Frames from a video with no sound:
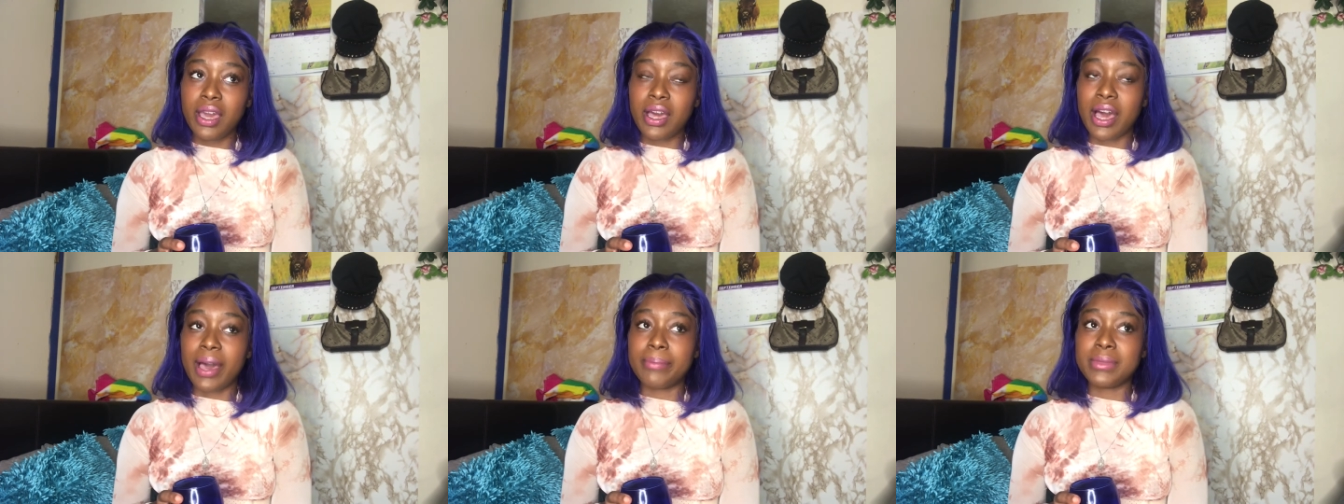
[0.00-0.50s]

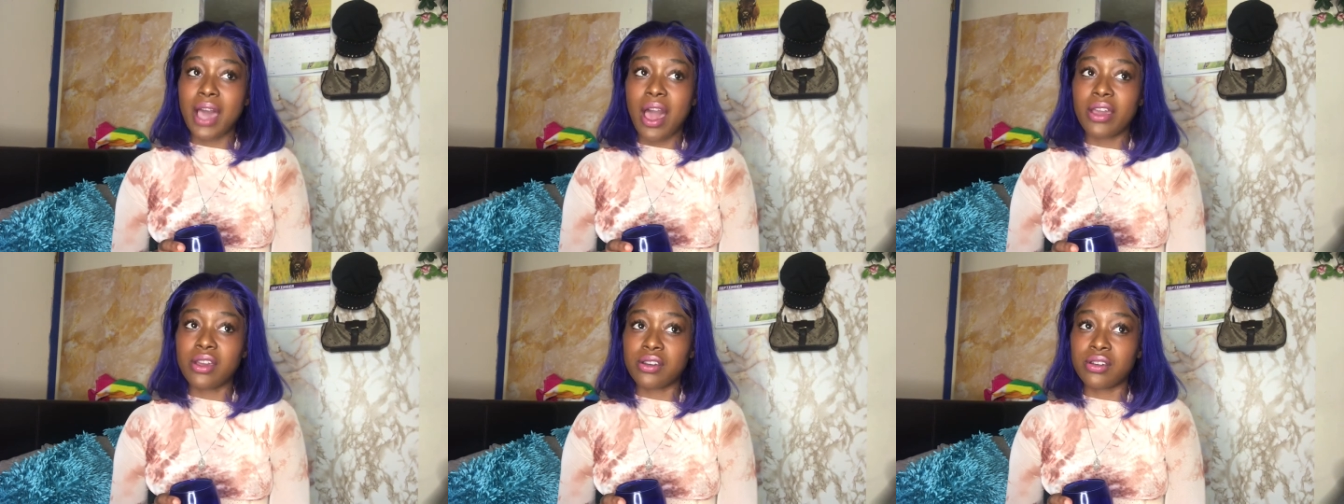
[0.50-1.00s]
i'm
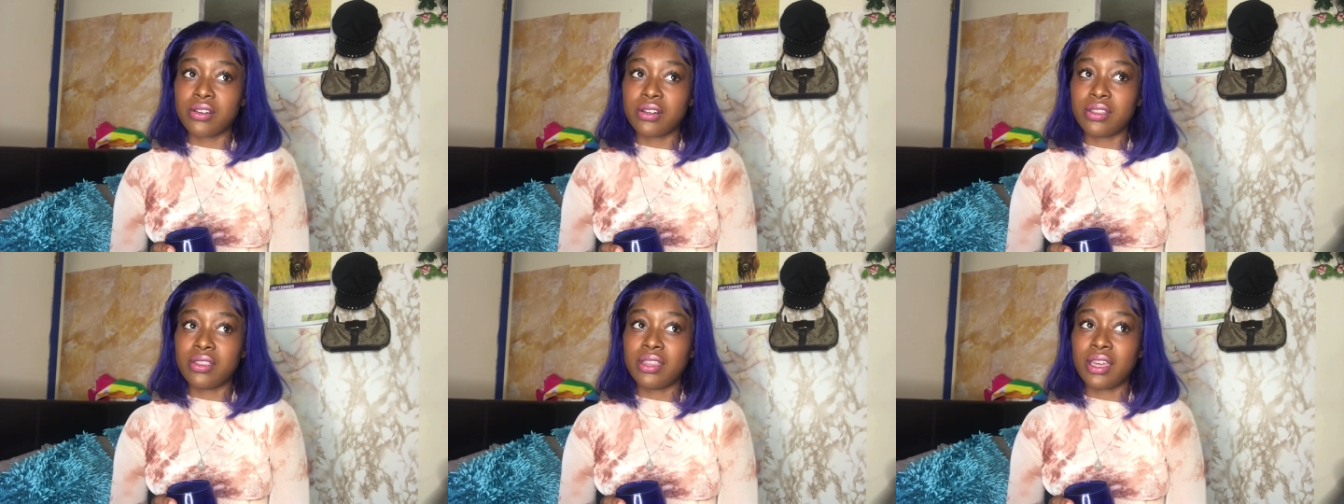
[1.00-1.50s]

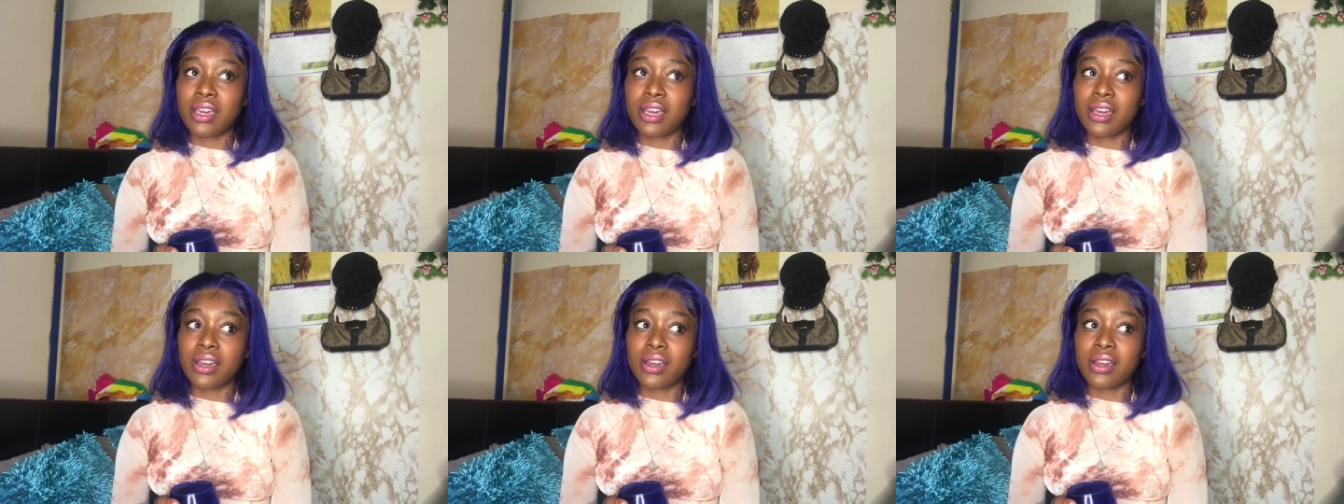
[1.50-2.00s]
tired
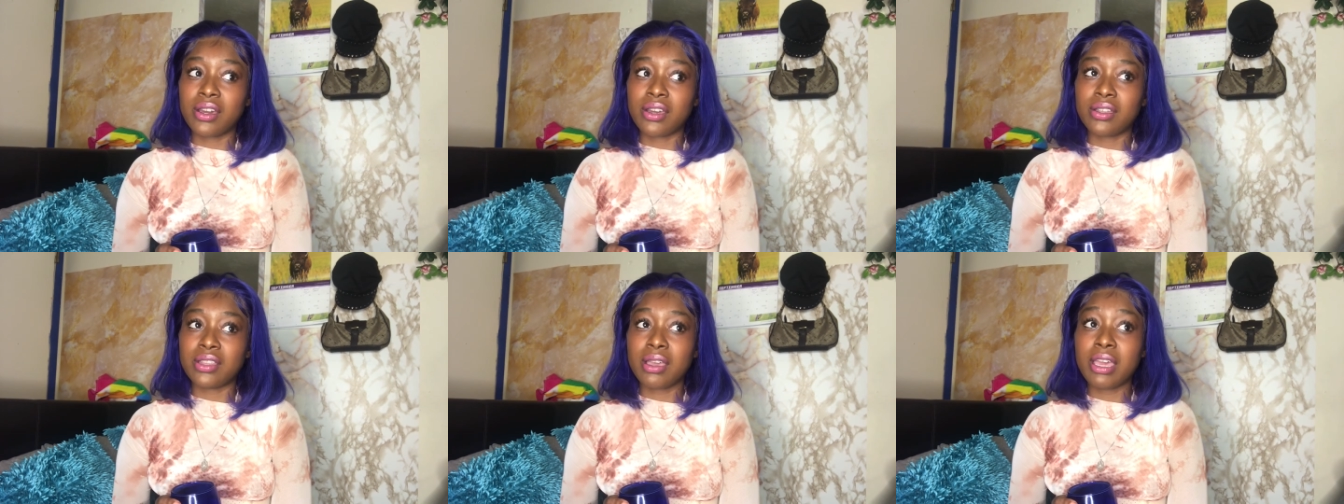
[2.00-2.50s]
they're
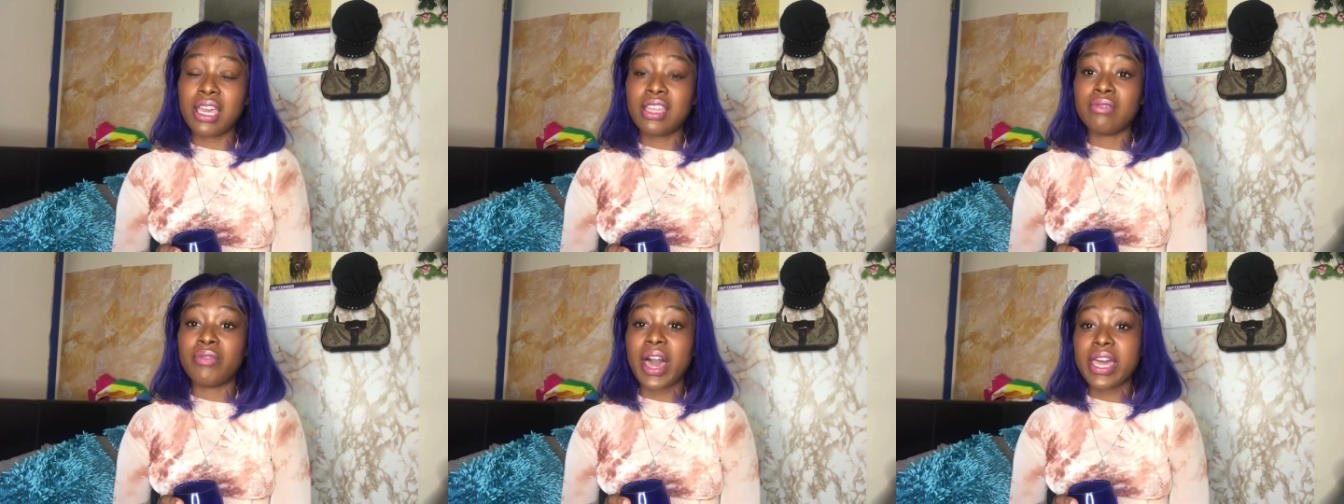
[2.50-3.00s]
they
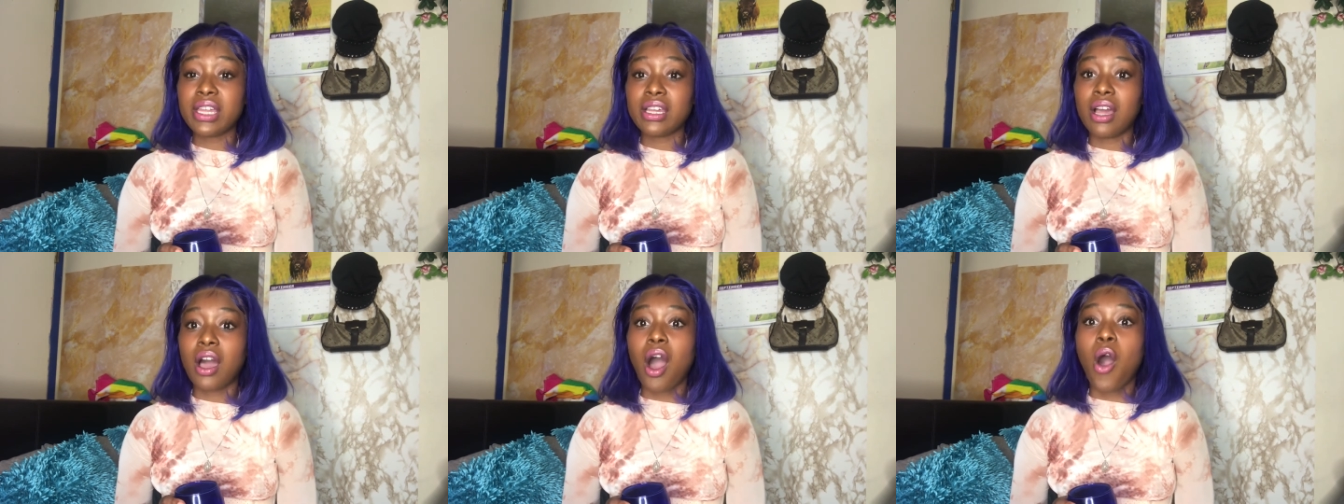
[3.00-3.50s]

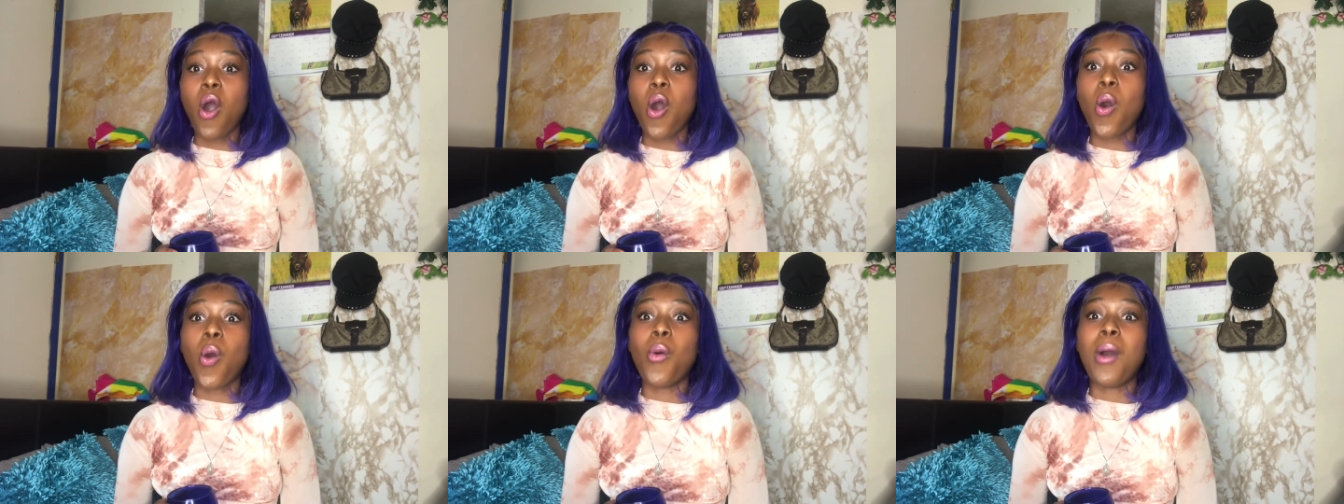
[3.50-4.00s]
invited
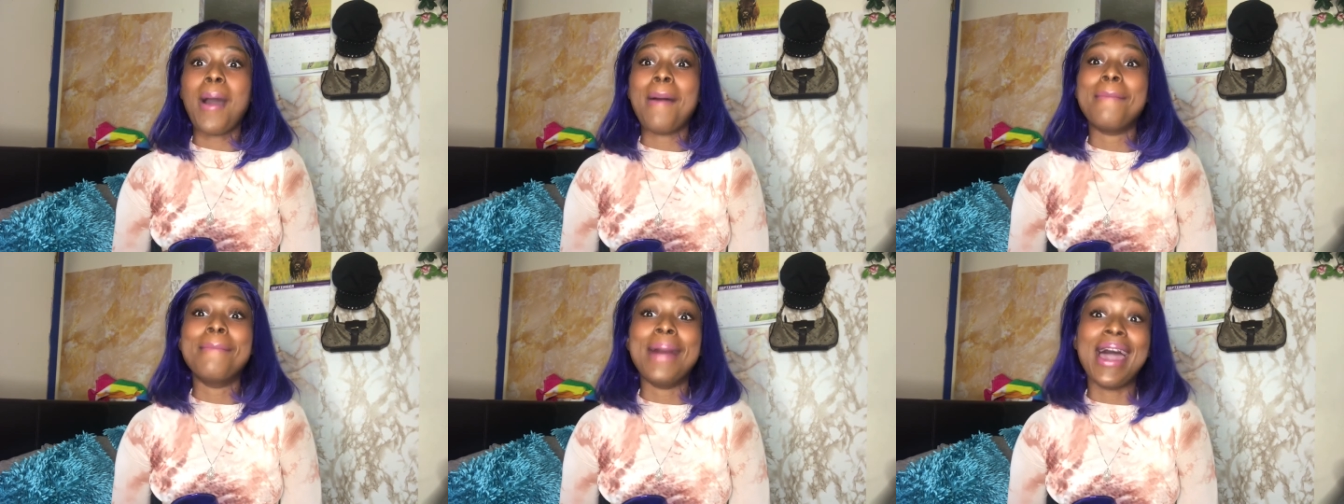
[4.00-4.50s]
oh
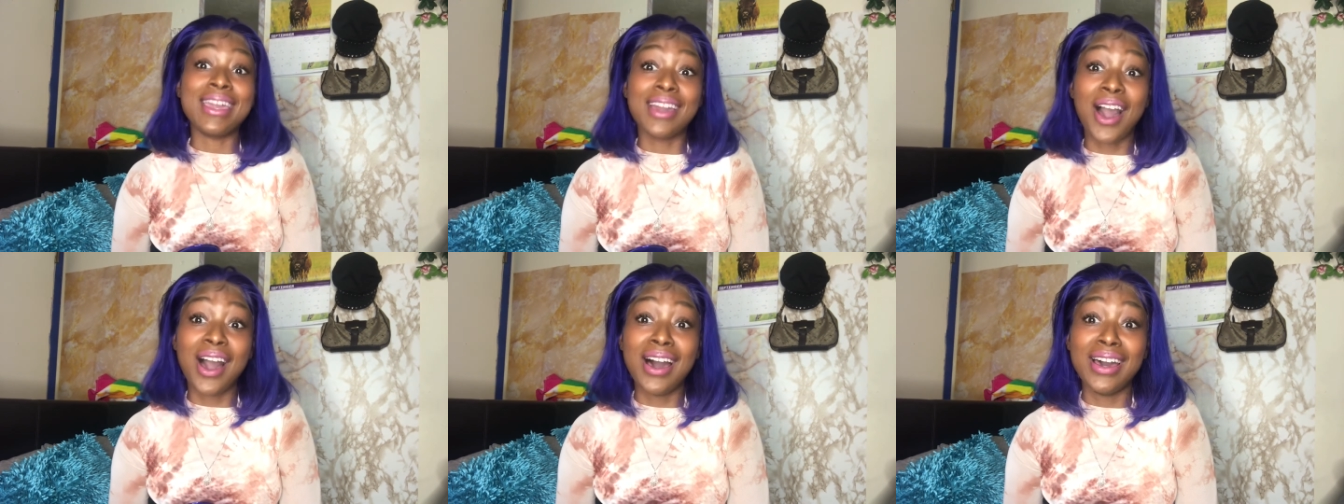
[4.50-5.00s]
my
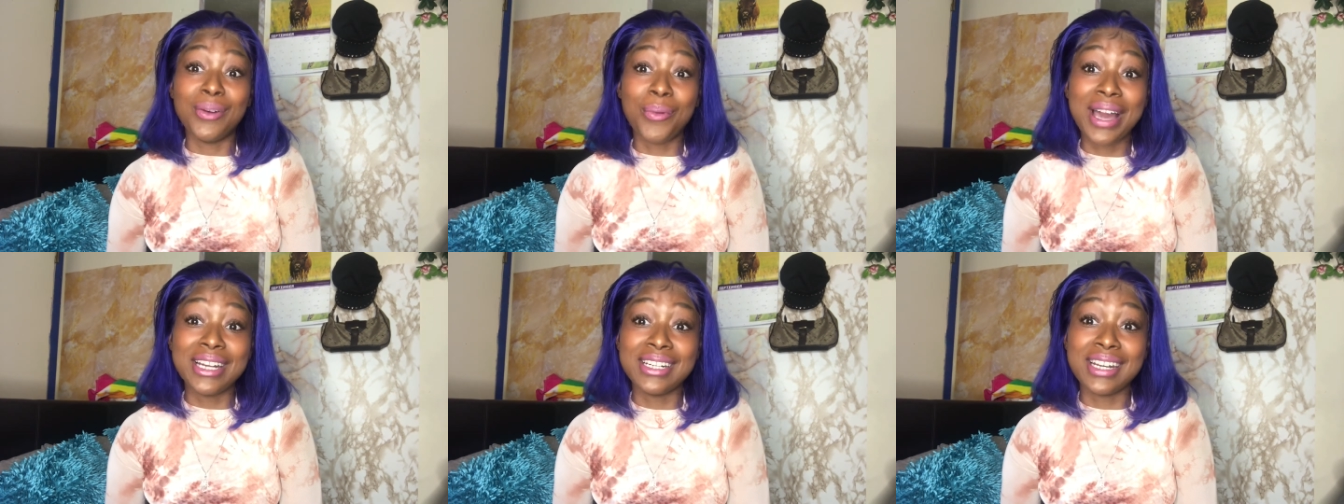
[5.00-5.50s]
god
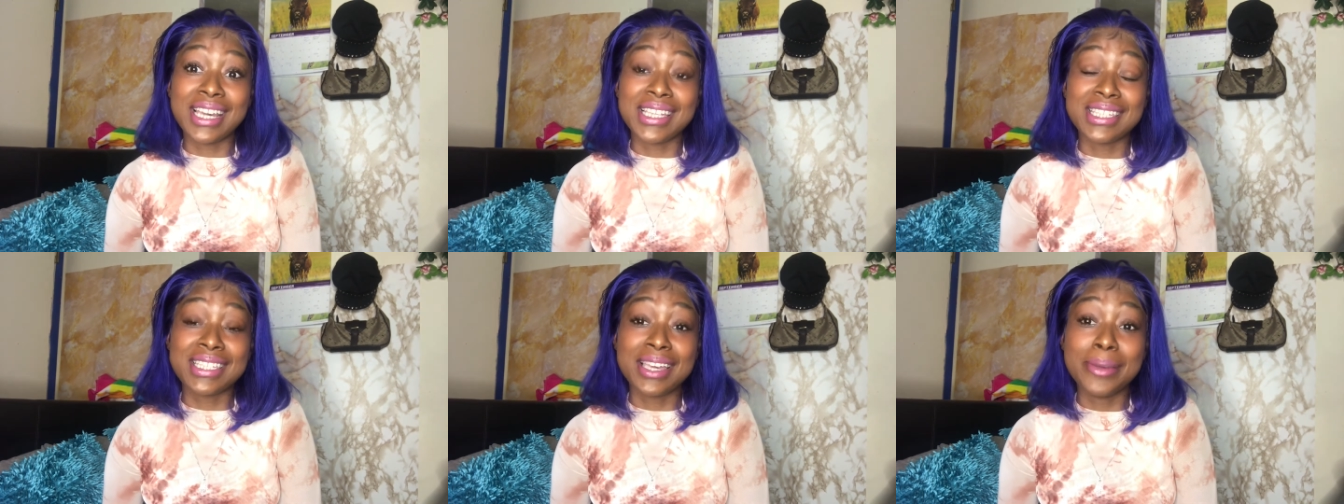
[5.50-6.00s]
why did i
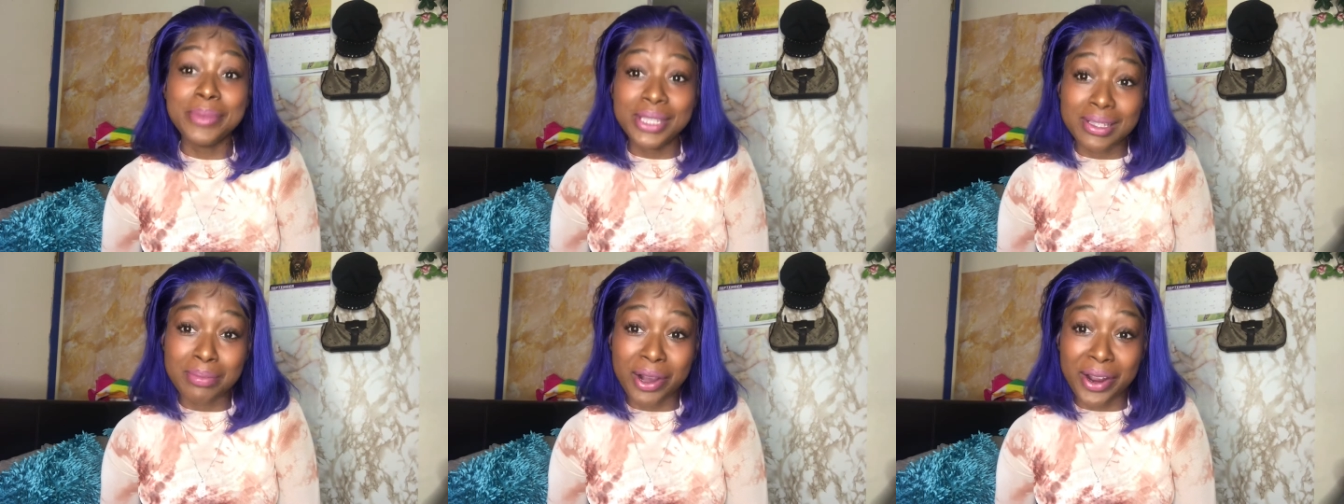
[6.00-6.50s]
skip
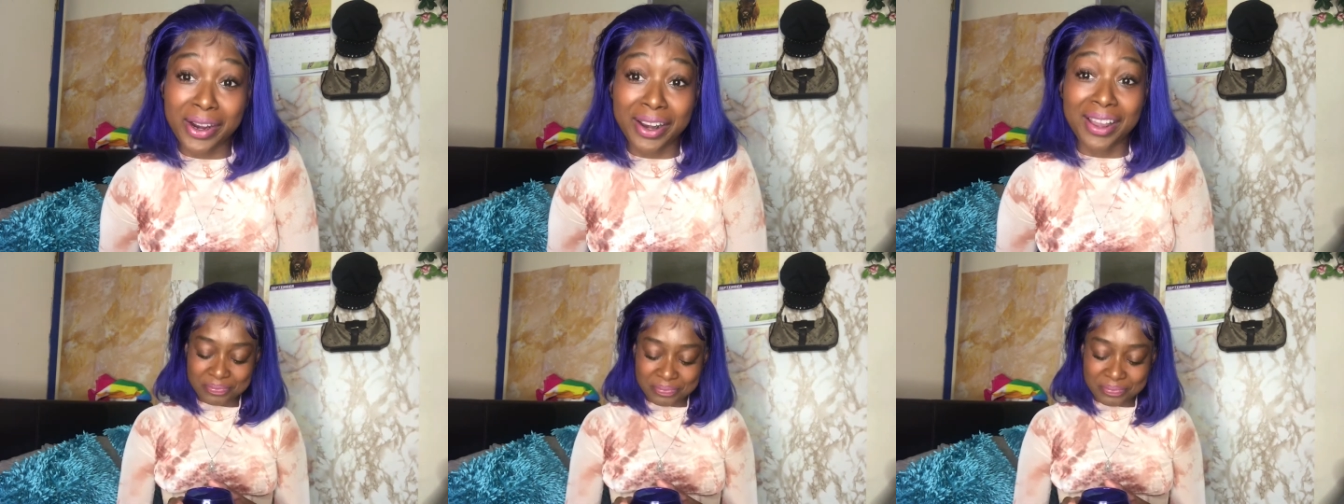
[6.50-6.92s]
this part